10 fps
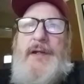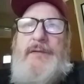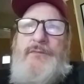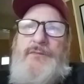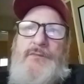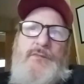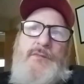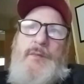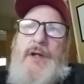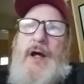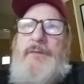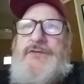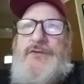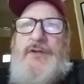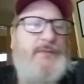man. The
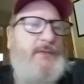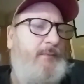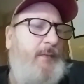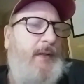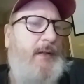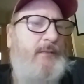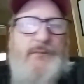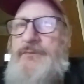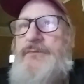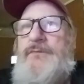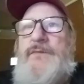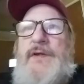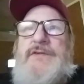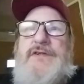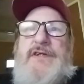officer comes up to me.
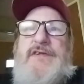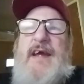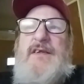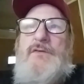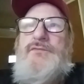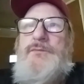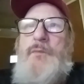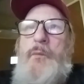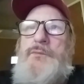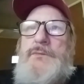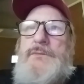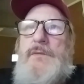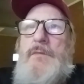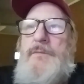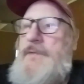He's a detective.
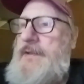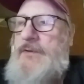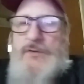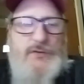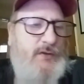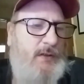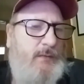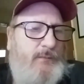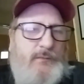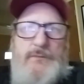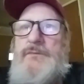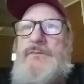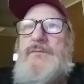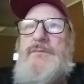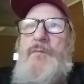And he goes,
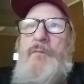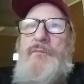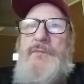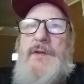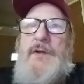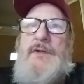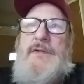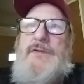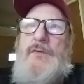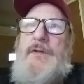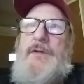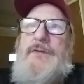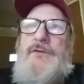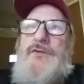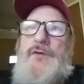don't look
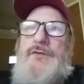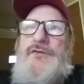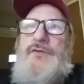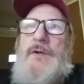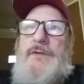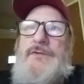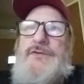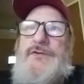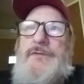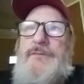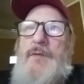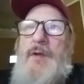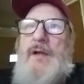like you're doing too well here, sir.